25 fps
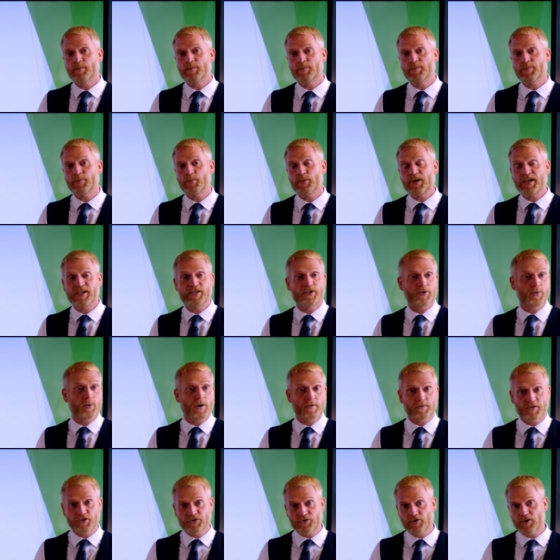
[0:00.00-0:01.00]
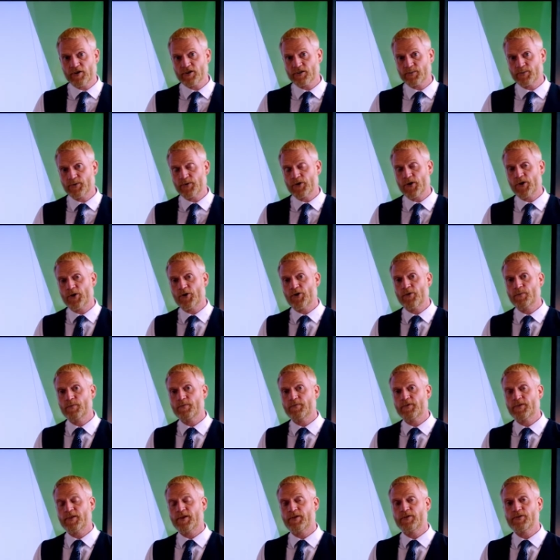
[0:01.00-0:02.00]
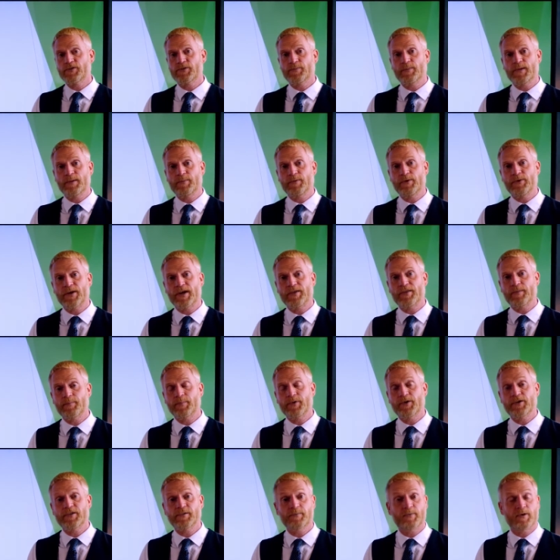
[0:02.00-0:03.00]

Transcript: We do offer transport home for those people who get the bus,